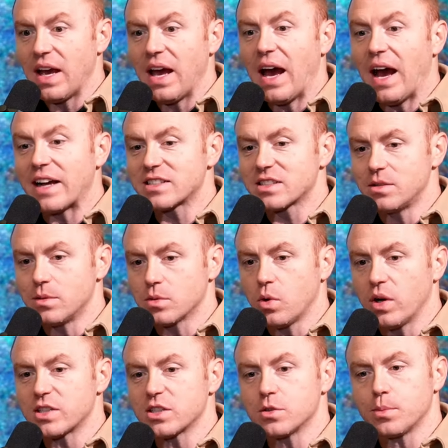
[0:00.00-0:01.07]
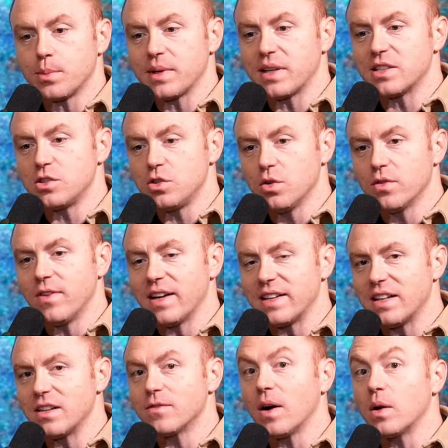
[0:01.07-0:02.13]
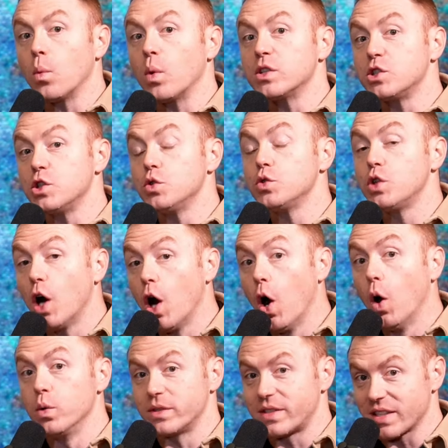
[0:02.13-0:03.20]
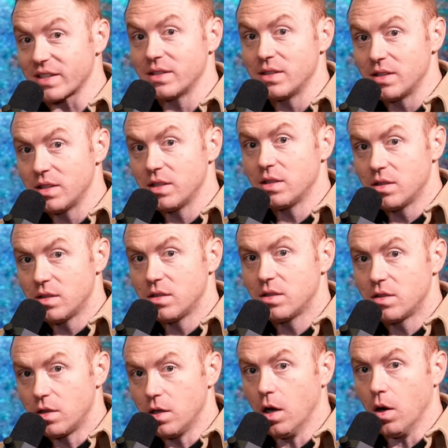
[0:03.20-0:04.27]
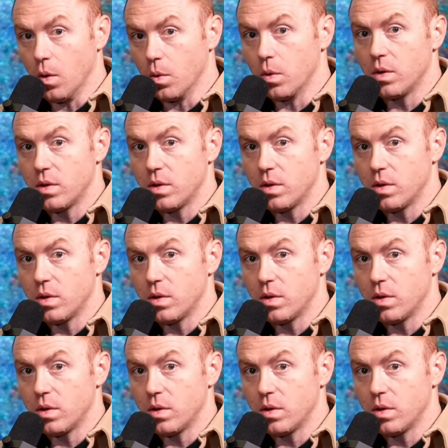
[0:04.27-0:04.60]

asking them questions because you have identified what you don't know.